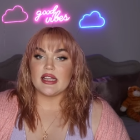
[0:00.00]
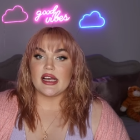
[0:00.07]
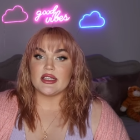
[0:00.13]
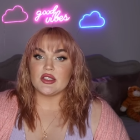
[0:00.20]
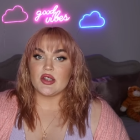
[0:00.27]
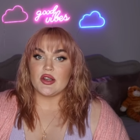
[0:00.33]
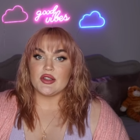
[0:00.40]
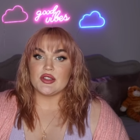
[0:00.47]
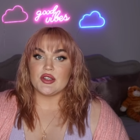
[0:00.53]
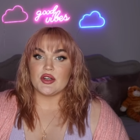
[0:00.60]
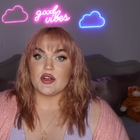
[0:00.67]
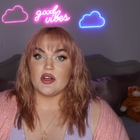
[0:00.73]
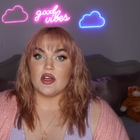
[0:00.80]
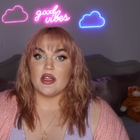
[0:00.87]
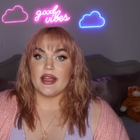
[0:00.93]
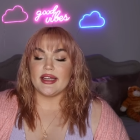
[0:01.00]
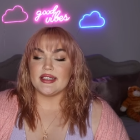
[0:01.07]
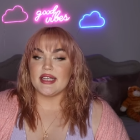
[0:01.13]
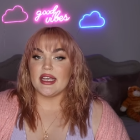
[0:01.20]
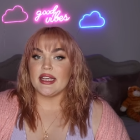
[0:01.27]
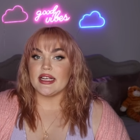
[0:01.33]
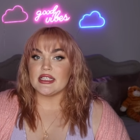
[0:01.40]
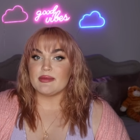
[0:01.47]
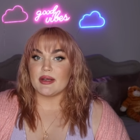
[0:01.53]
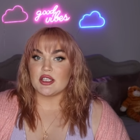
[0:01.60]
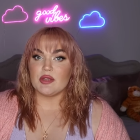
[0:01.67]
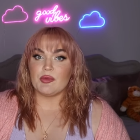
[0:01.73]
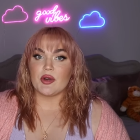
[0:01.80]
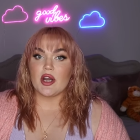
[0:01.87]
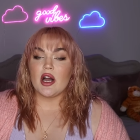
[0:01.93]
that salt circle and taking
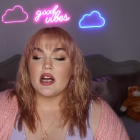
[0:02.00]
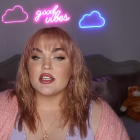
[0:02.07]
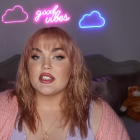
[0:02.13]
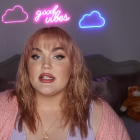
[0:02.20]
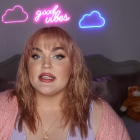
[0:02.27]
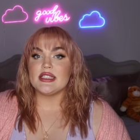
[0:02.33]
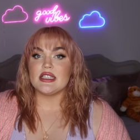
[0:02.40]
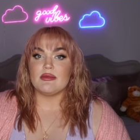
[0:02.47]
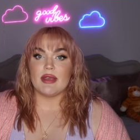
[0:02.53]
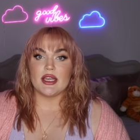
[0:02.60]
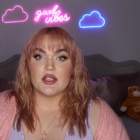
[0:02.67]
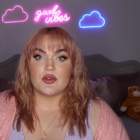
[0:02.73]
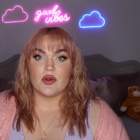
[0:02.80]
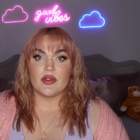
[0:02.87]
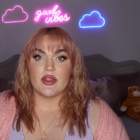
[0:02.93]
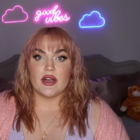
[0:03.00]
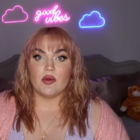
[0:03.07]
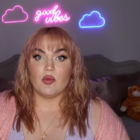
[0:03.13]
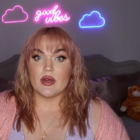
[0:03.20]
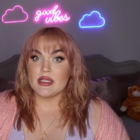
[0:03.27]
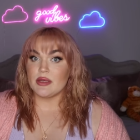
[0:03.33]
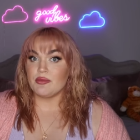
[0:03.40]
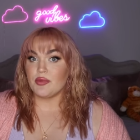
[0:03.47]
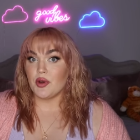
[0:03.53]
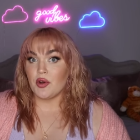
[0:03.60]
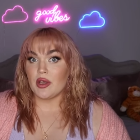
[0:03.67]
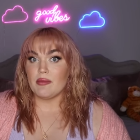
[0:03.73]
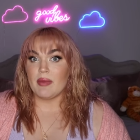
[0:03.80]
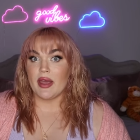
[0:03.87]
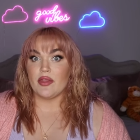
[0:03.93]
special precautions to make sure that it wasn't
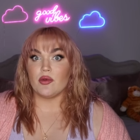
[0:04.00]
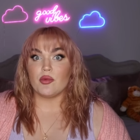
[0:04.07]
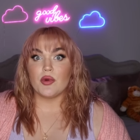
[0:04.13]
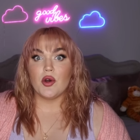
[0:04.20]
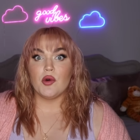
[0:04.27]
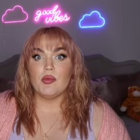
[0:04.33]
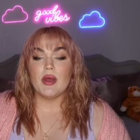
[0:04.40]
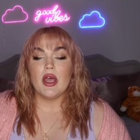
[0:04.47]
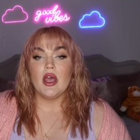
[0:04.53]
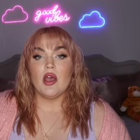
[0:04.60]
broken by the rope